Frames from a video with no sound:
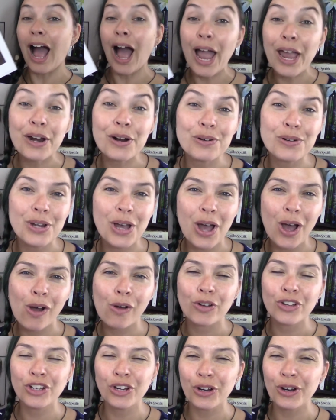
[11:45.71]
I
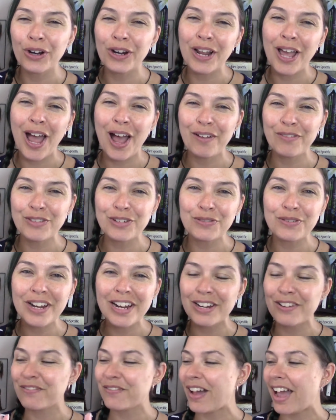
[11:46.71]
don't know. You're going to have to
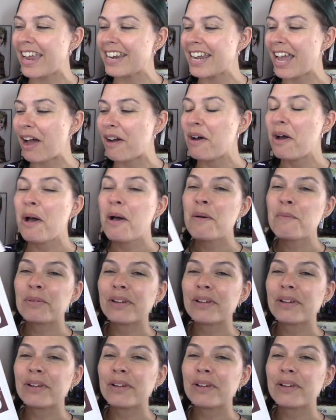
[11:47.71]
read to find out.